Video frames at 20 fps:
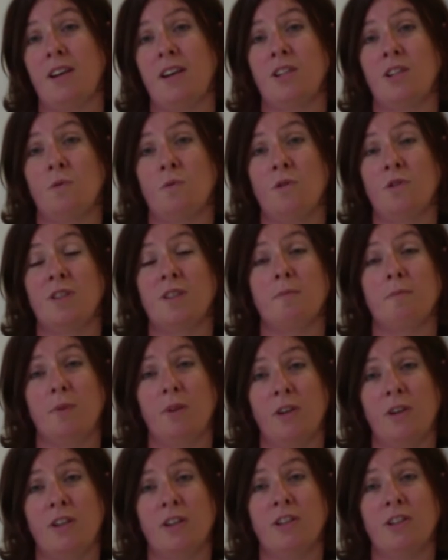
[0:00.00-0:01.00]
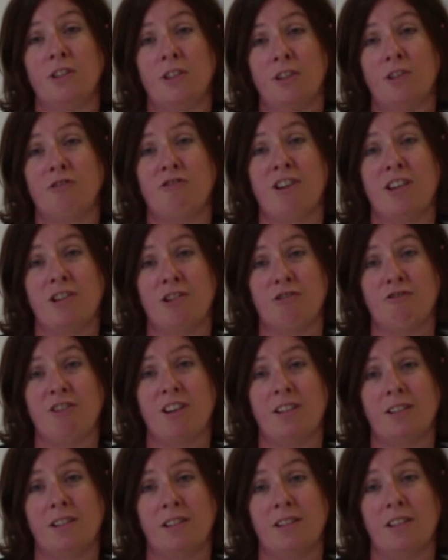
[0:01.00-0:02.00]
and towards employers to try and
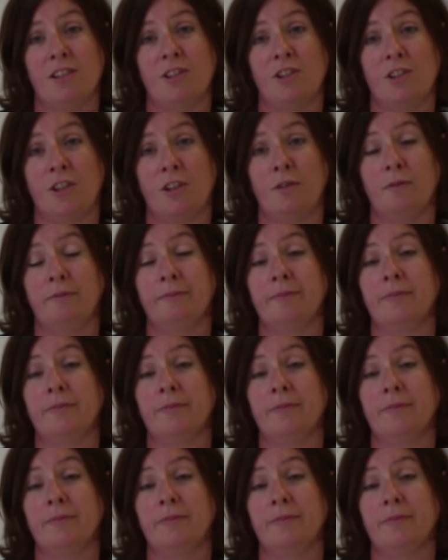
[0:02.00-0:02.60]
address this issue.